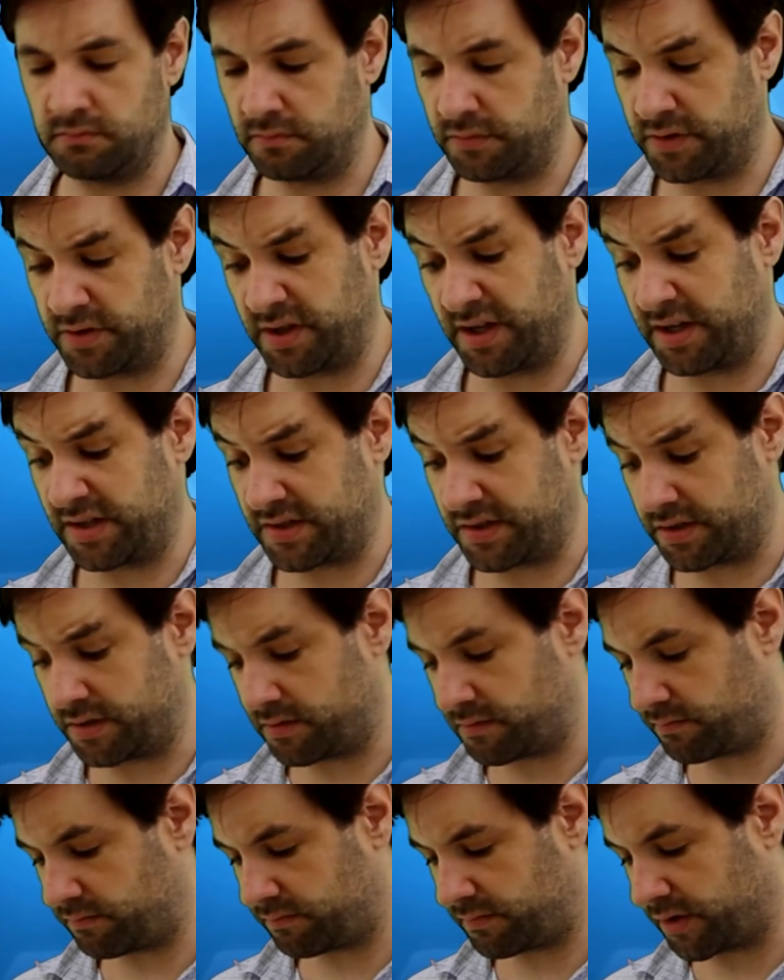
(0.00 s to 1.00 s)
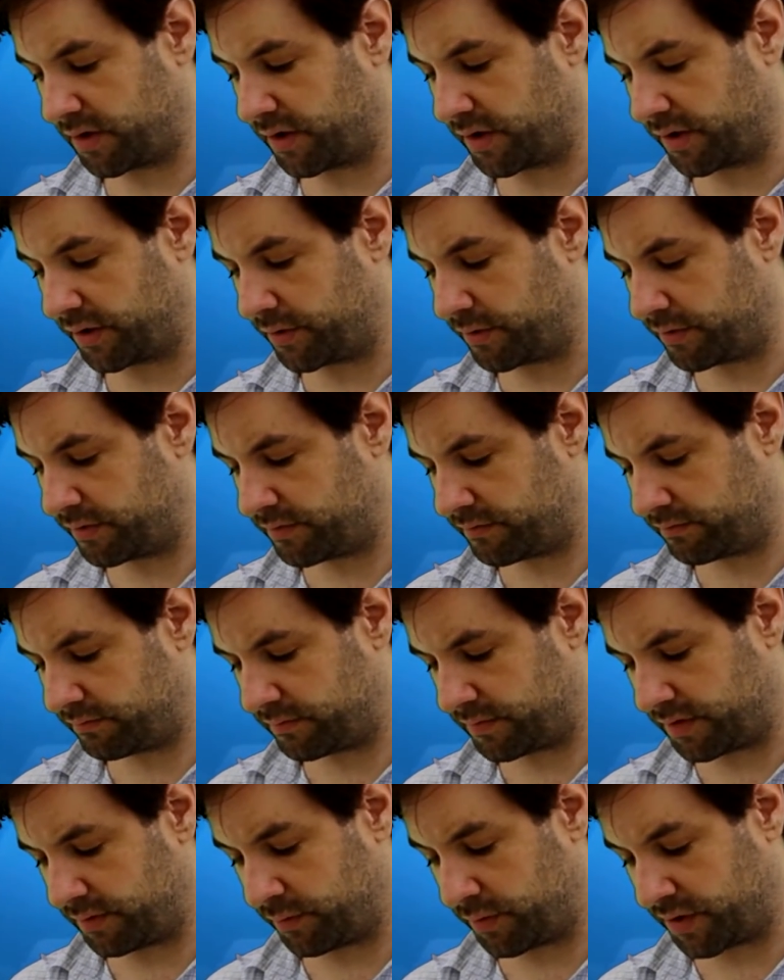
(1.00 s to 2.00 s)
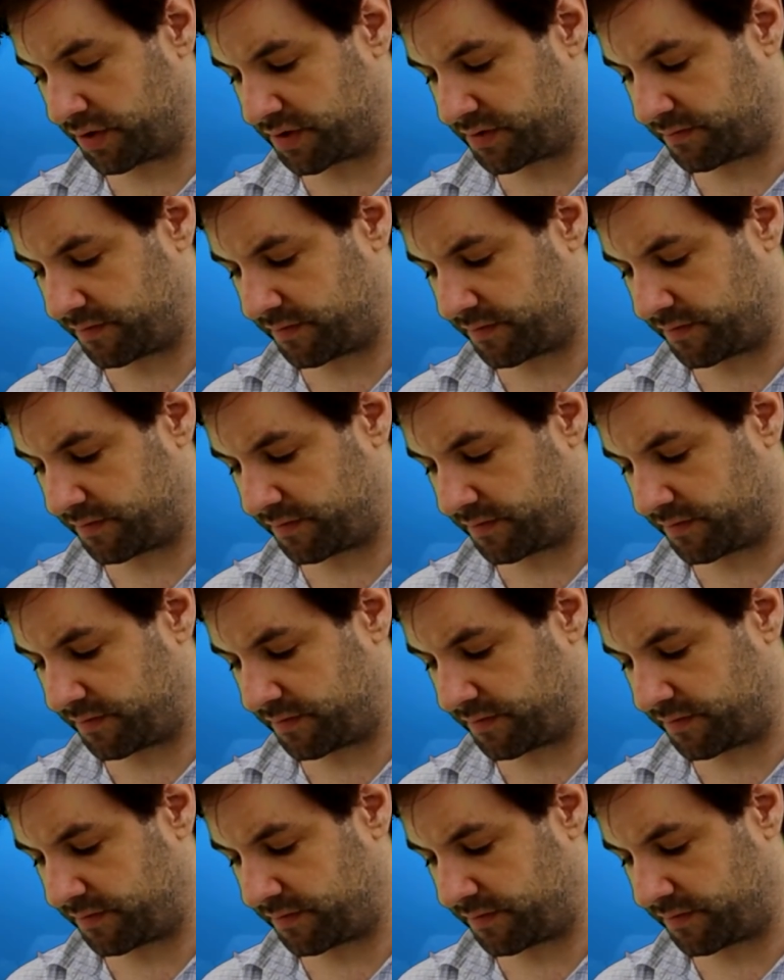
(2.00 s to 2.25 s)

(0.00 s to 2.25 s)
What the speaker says: which I guess is kind of good. You want